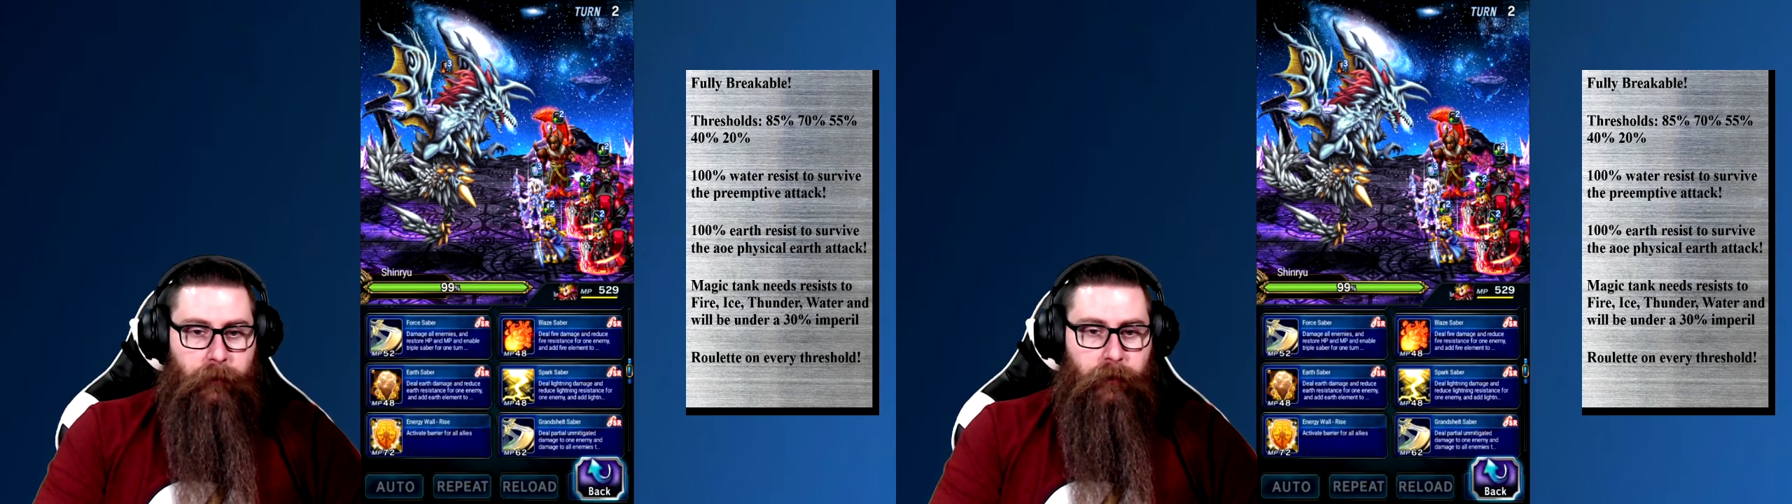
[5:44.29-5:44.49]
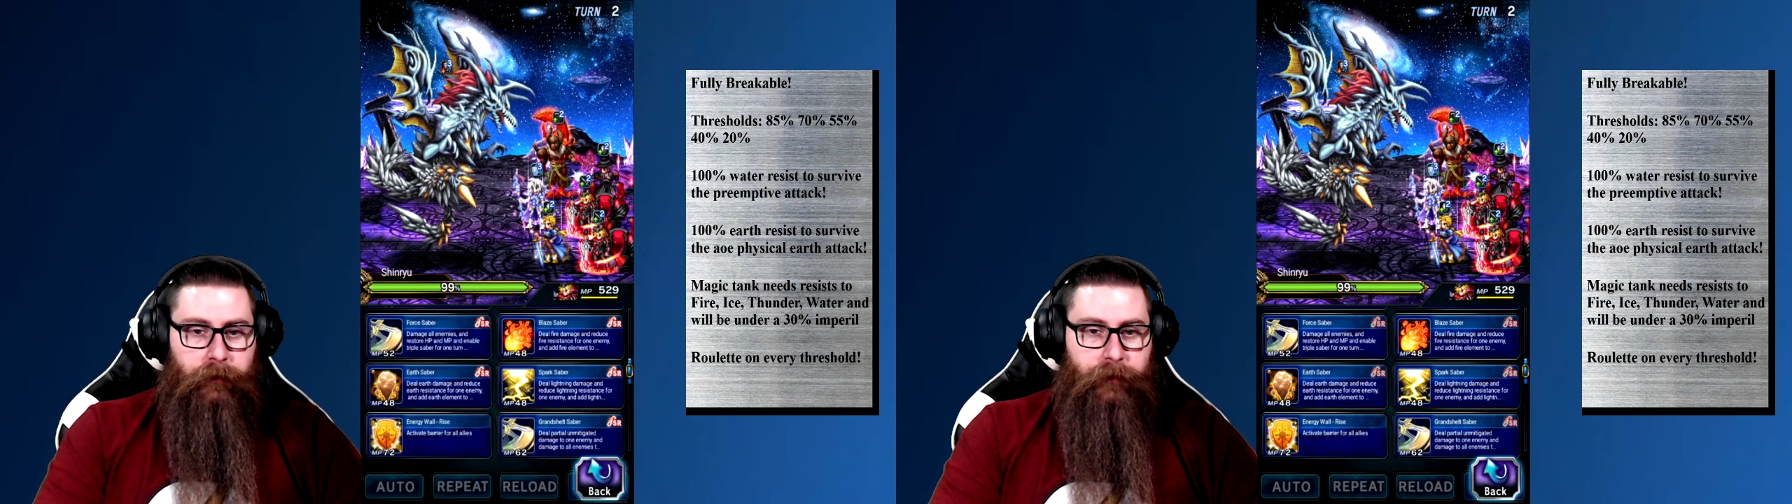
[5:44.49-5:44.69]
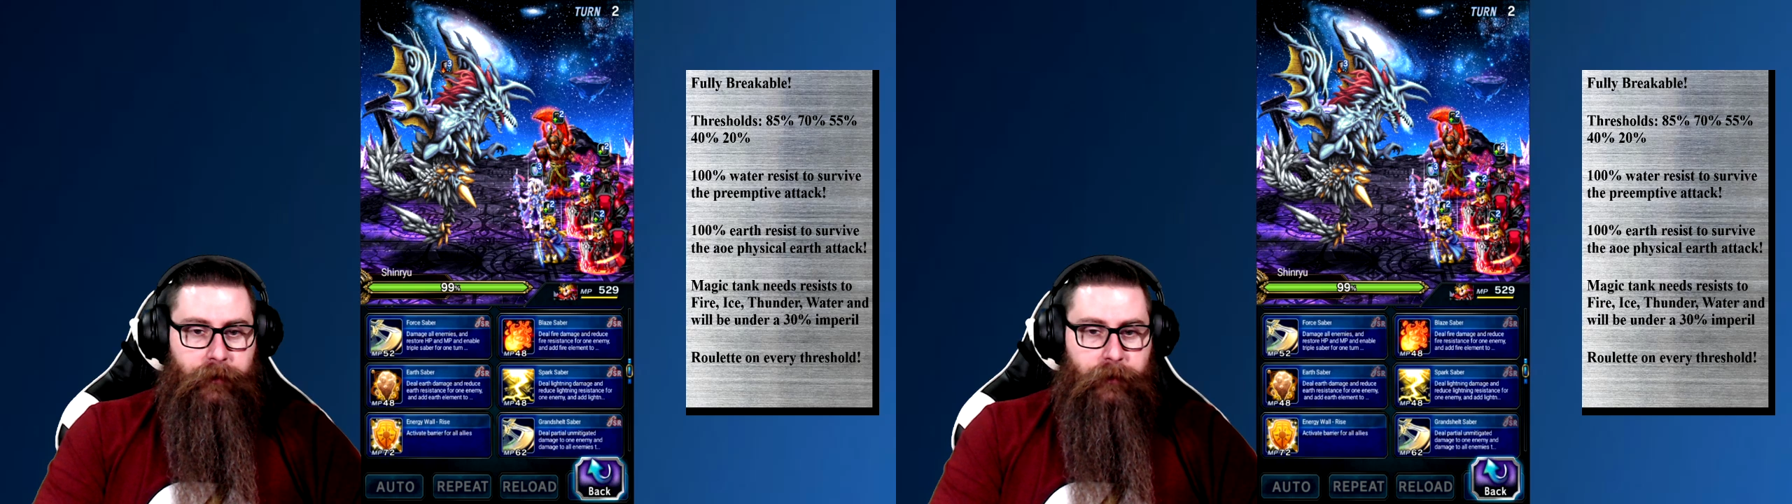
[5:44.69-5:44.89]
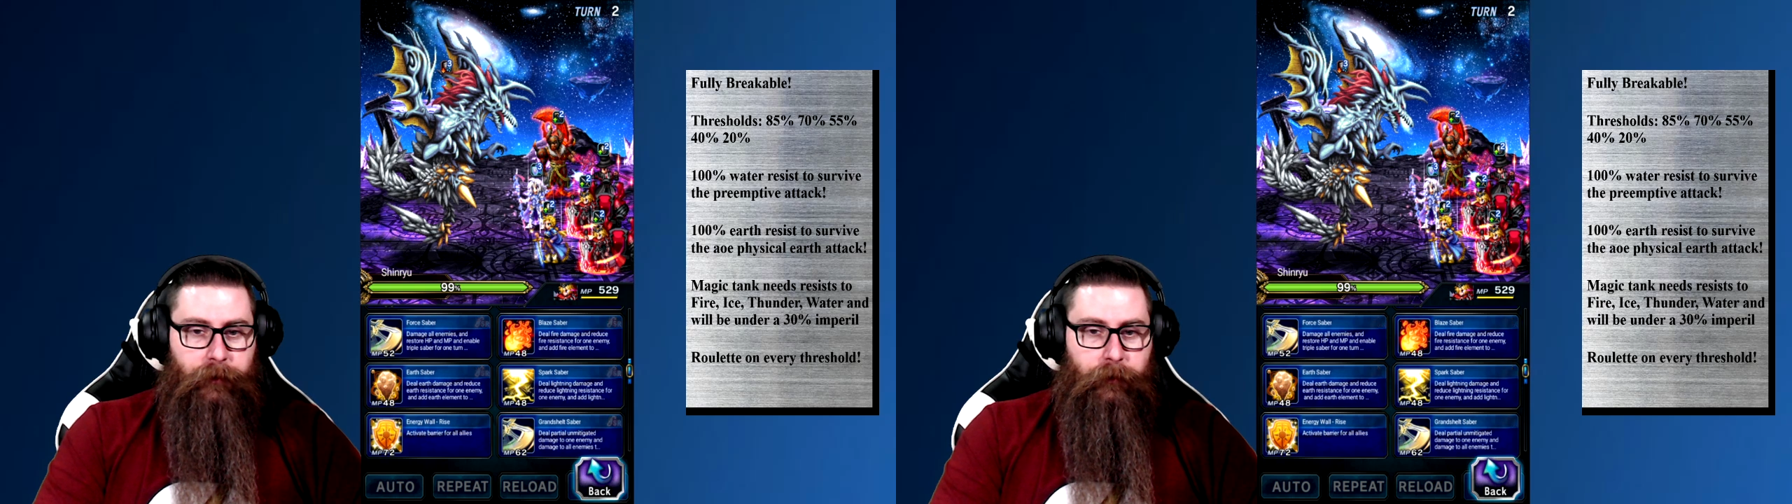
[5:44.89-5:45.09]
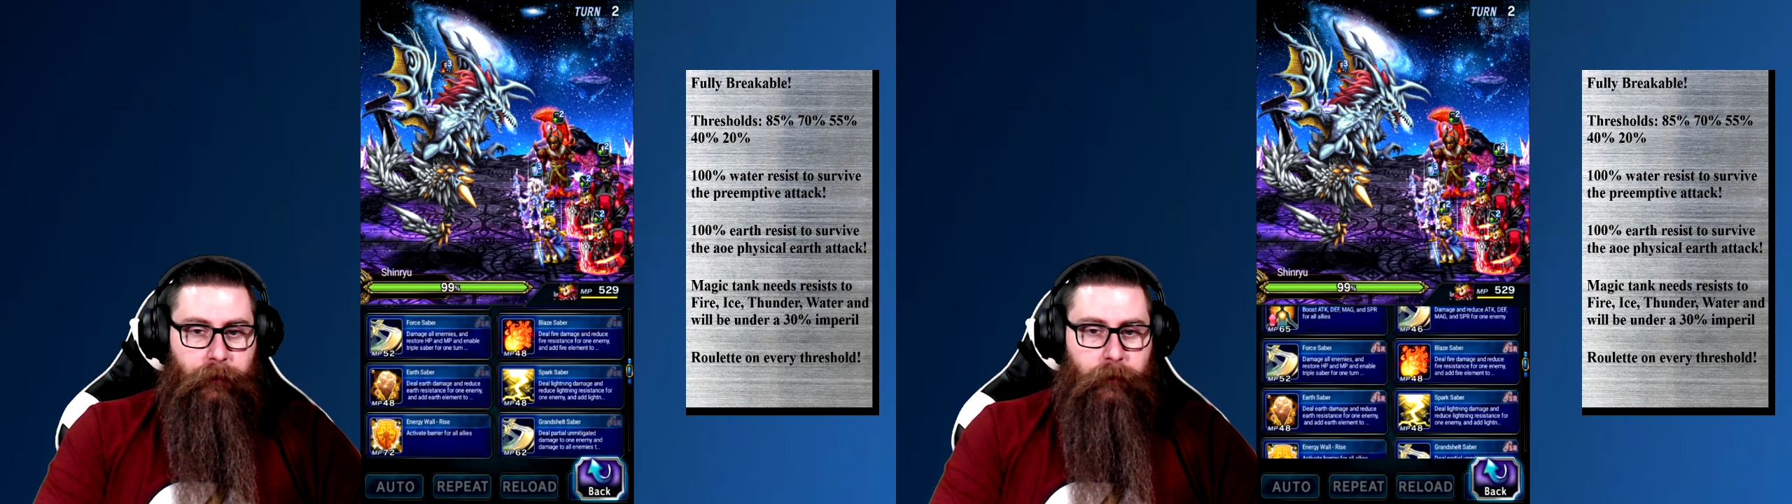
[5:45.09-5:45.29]
going to
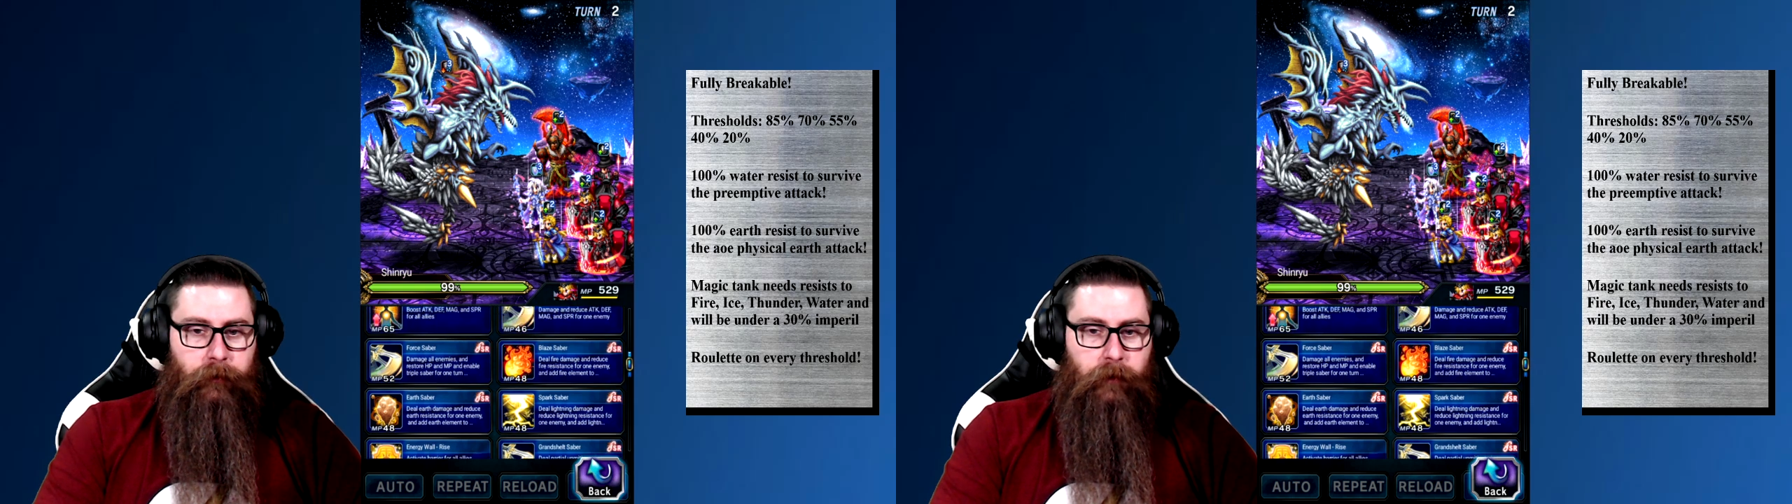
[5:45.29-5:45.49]
do